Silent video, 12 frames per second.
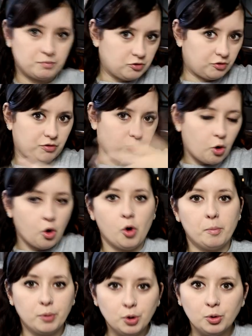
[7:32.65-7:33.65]
just
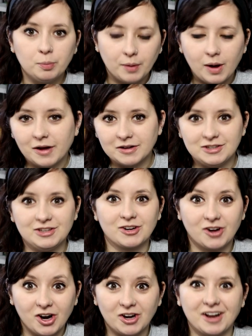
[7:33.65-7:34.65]
whole poop onto your
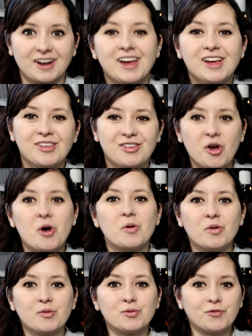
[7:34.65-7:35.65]
garden.
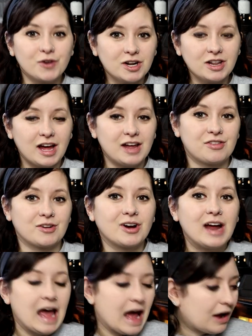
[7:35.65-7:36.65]
So
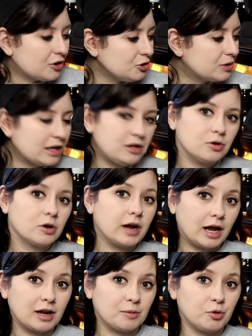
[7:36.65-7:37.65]
fertilizer, how do you get your
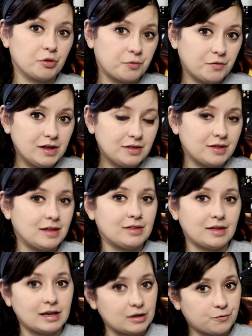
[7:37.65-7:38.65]
animal's
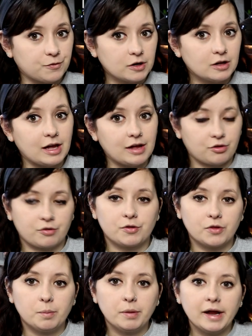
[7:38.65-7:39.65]
feces into fertilizer
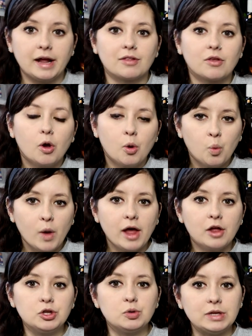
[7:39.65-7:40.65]
for the plants?
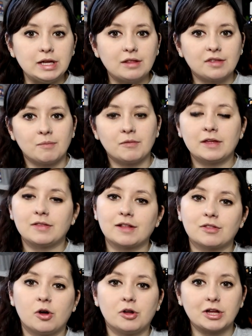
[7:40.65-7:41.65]
Well, you need something
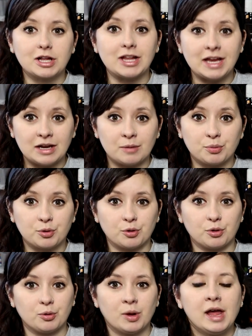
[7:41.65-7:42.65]
that's called a cleanup
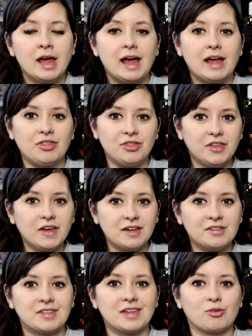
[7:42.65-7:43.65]
crew. And
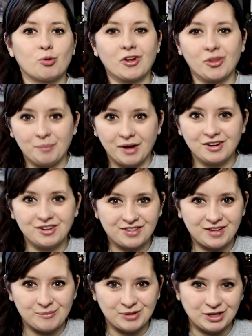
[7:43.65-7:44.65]
this is where the
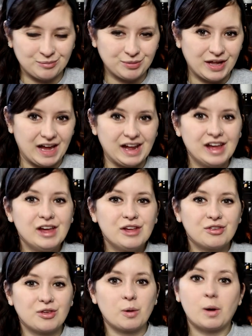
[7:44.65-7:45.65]
bugs come into play.
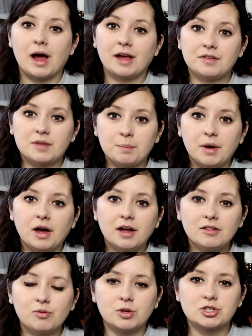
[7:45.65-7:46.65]
So
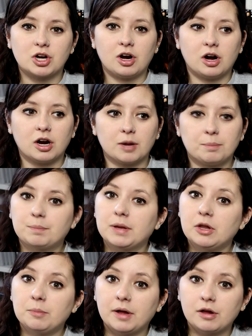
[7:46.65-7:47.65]
isopods, which are
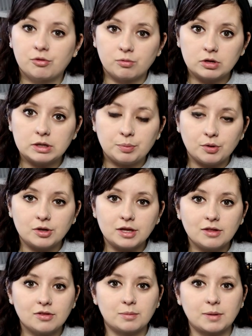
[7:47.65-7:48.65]
pill bugs,
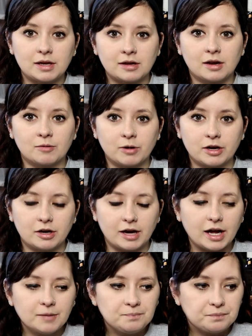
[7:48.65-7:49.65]
roly-polies, depending on where you're
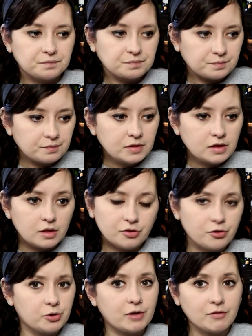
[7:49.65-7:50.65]
at.
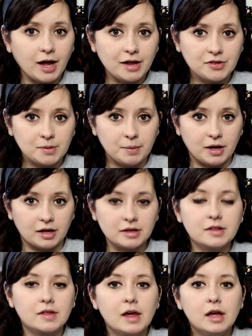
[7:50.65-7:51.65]
So you have
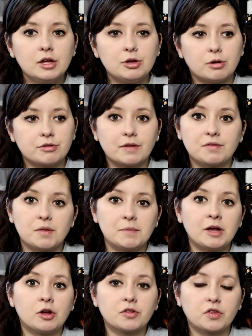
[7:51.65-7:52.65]
isopods. You also have
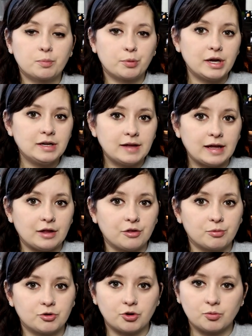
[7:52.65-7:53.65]
something called
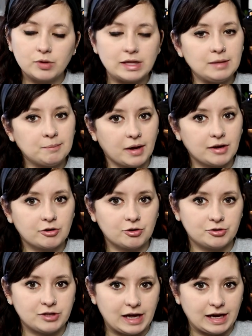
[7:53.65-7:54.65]
springtails, which are really
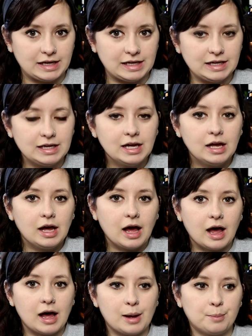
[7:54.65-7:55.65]
micro tiny,
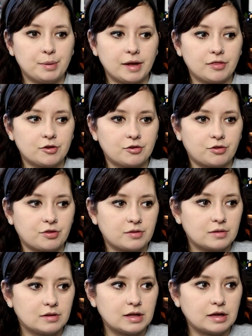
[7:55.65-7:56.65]
but they're just
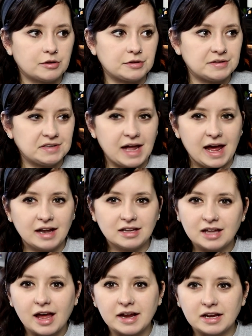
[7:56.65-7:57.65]
little
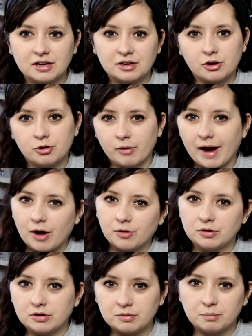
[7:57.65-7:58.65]
gnat-like
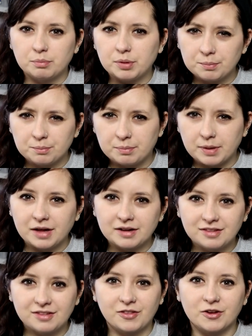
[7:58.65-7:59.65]
ground
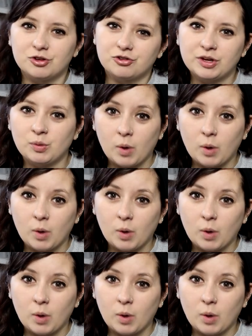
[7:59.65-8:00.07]
bugs. They're usually